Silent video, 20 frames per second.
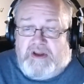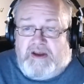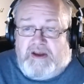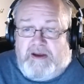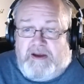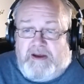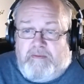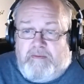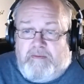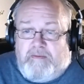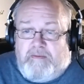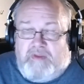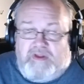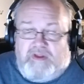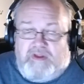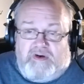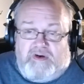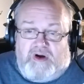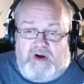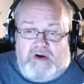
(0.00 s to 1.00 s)

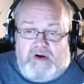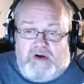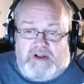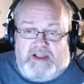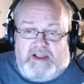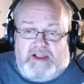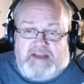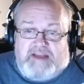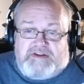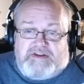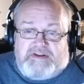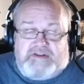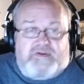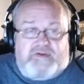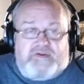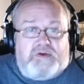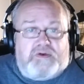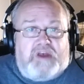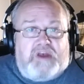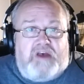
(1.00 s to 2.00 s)
There are classes
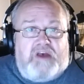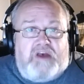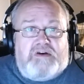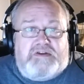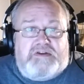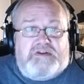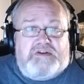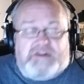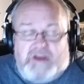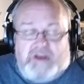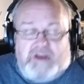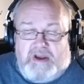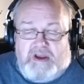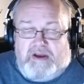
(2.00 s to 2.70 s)
for Chaos.